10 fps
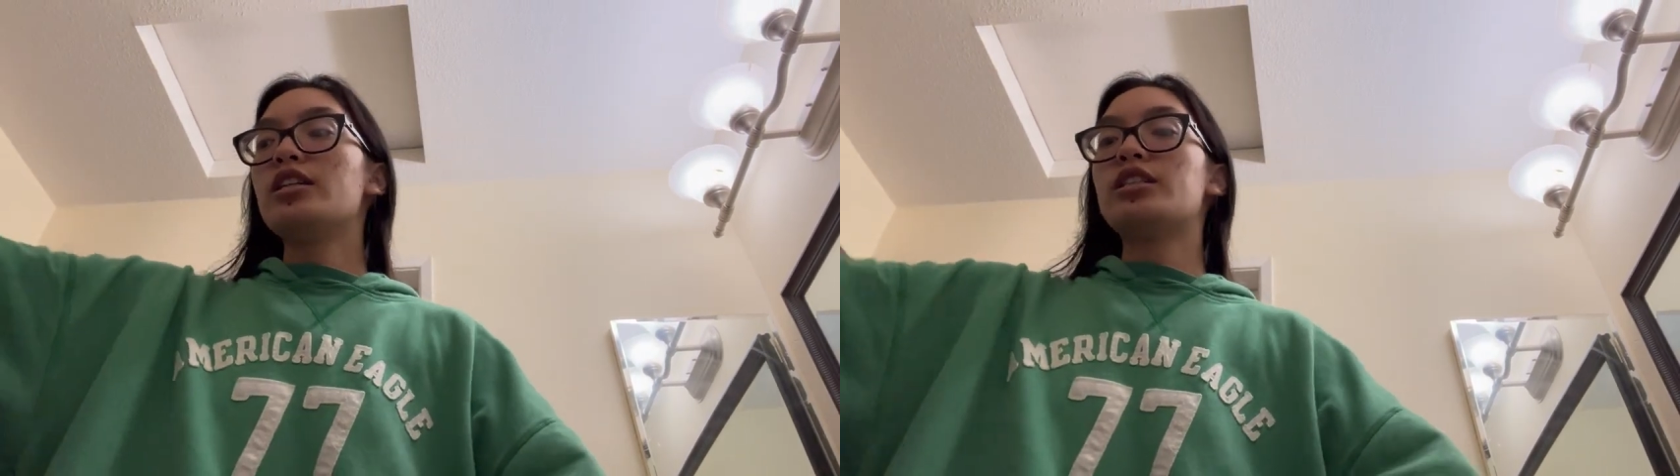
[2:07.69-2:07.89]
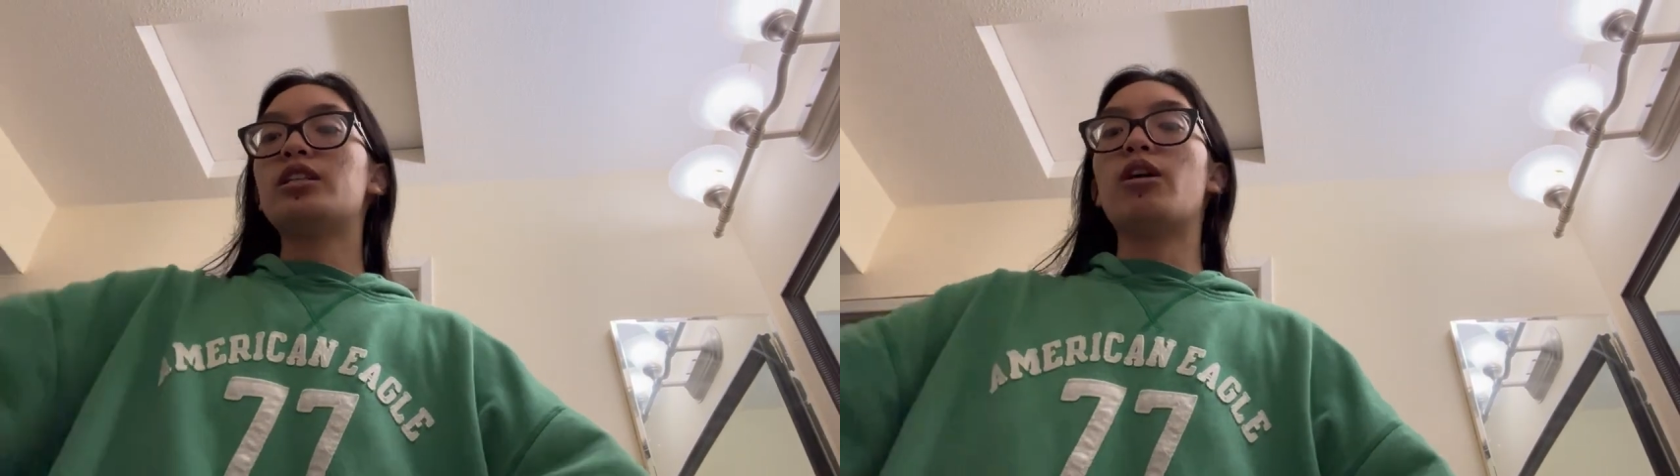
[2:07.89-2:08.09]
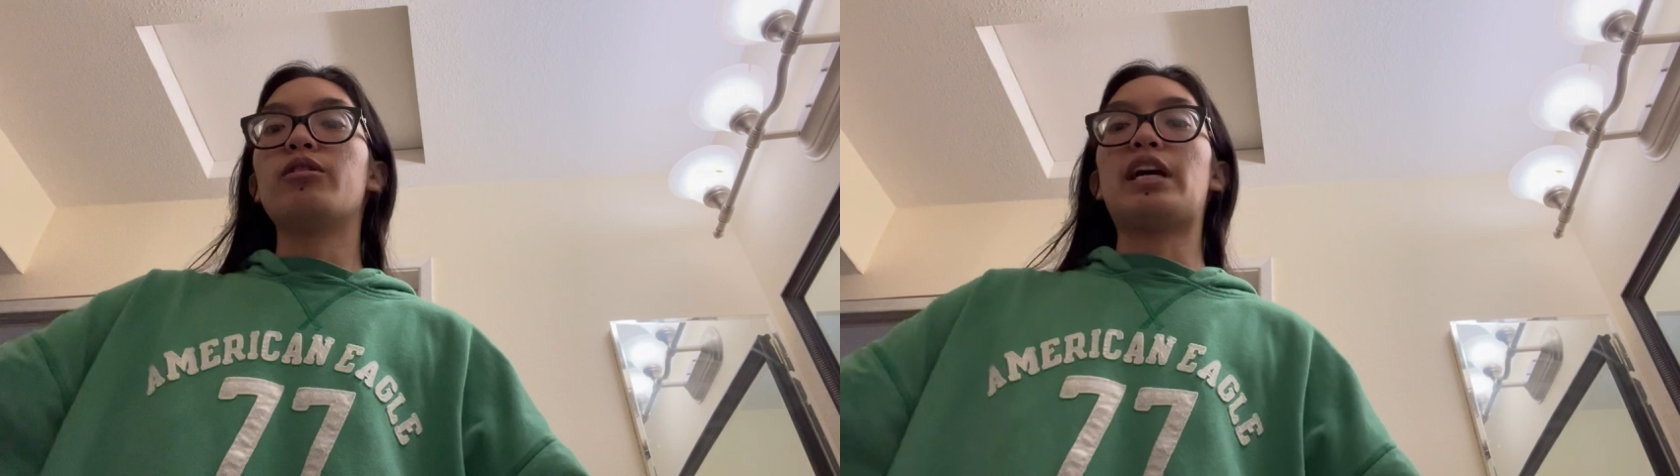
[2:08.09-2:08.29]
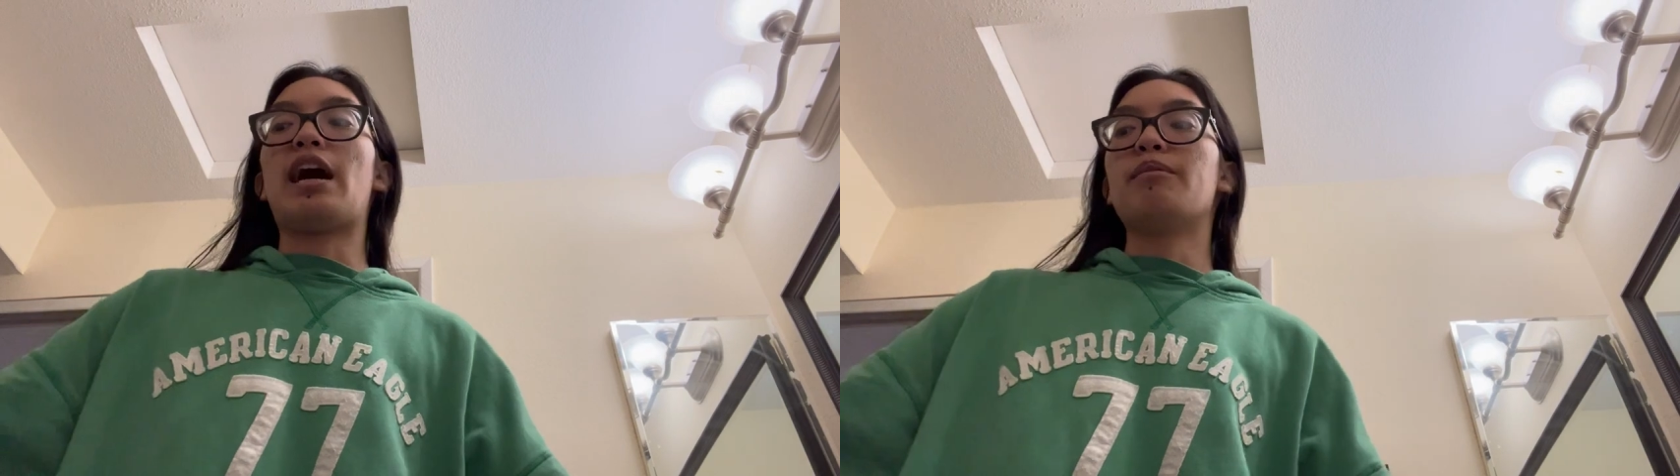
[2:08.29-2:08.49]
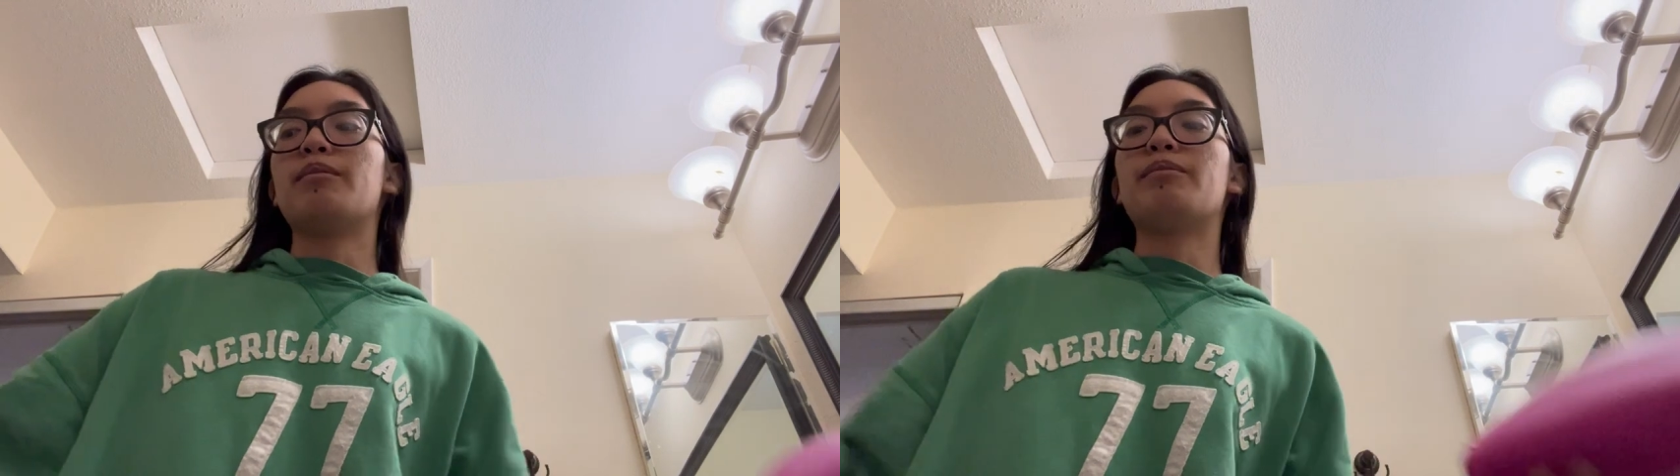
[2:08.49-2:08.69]
So yeah,
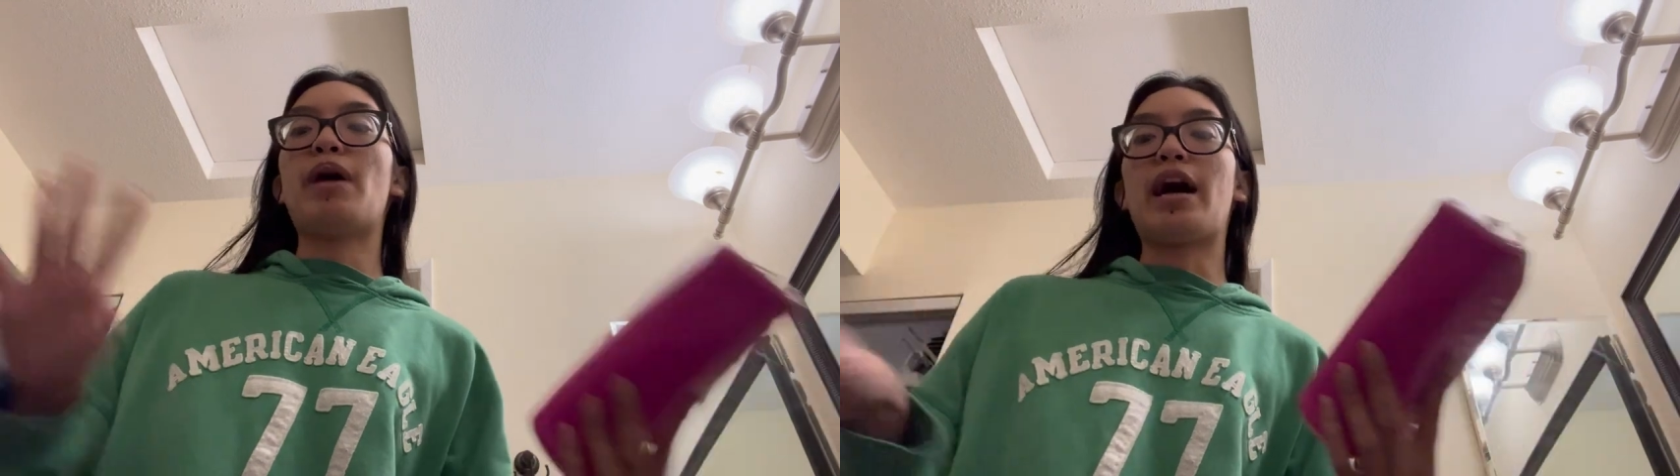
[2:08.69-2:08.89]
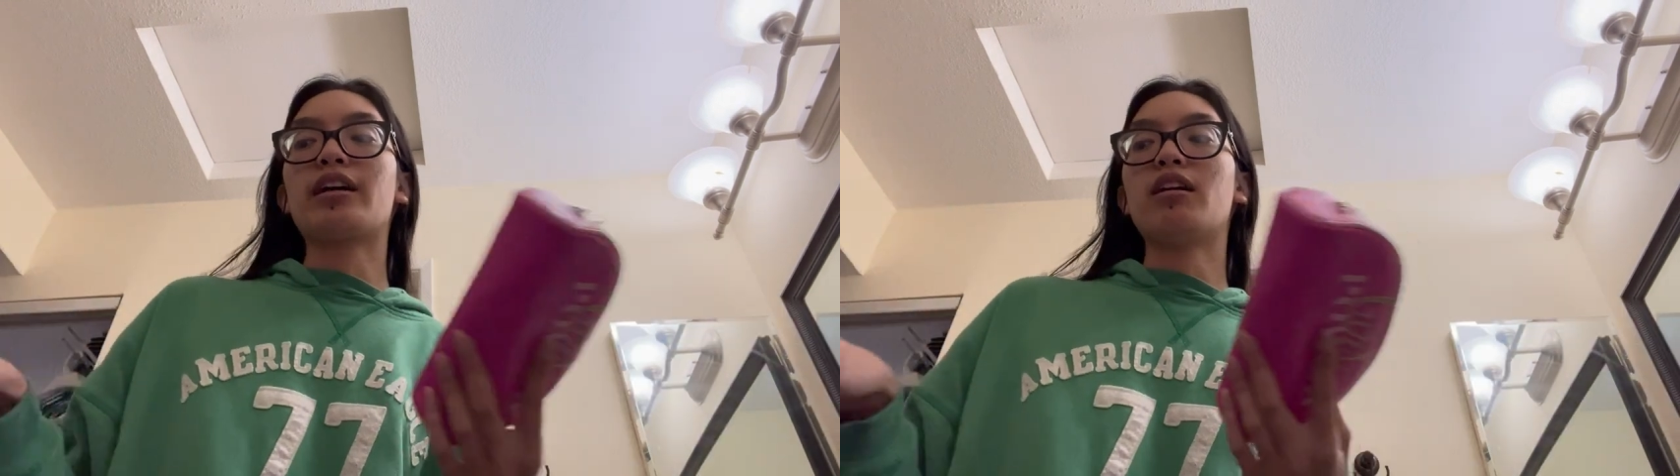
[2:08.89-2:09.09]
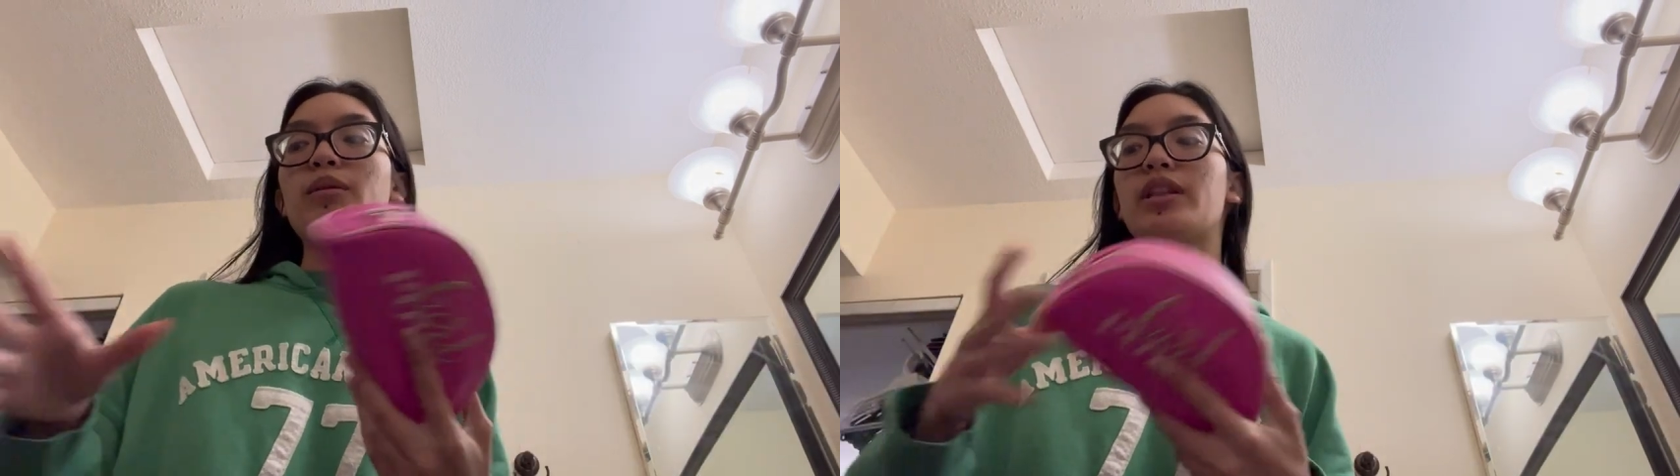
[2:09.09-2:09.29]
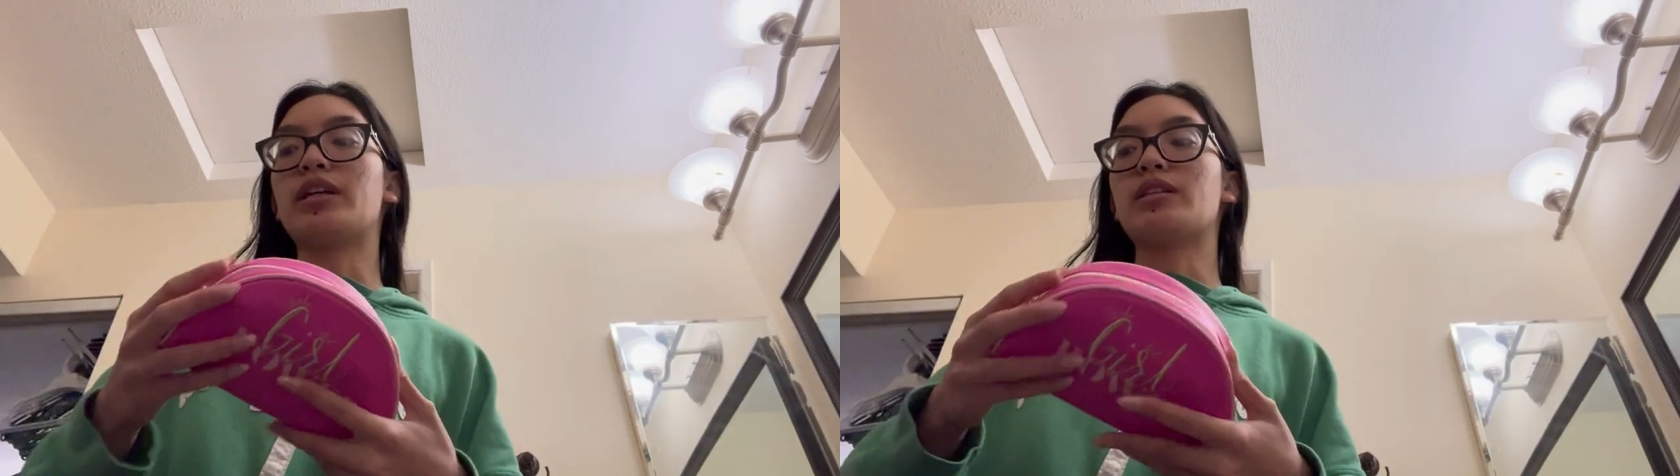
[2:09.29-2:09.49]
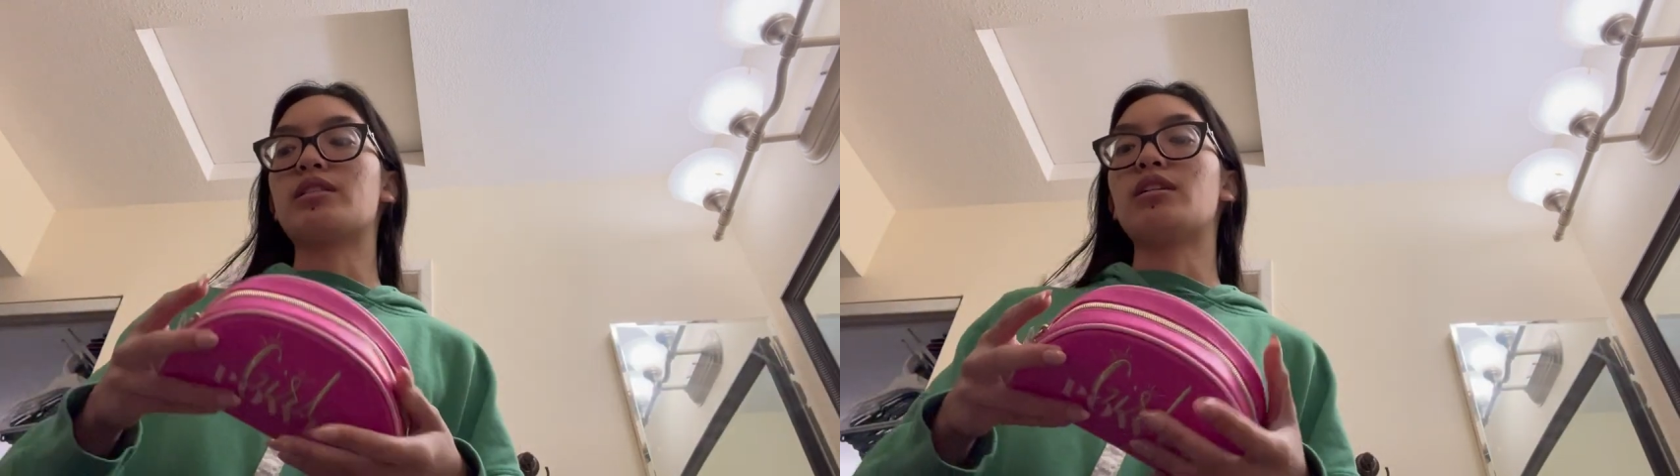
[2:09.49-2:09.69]
I'm packing all my
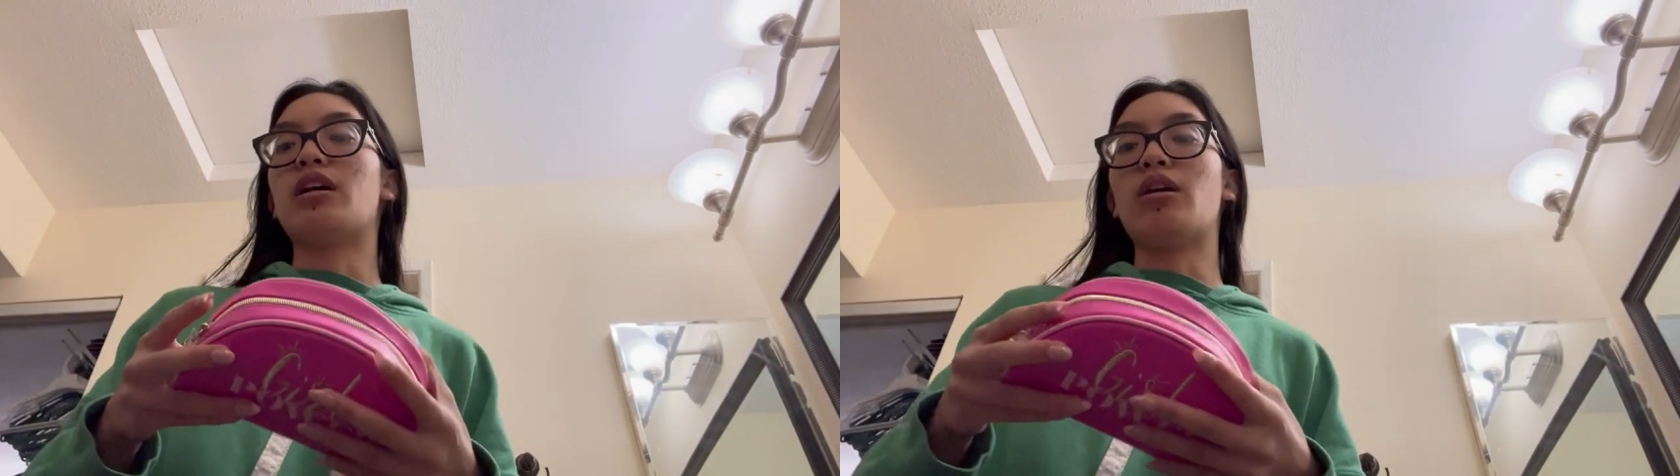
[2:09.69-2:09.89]
things.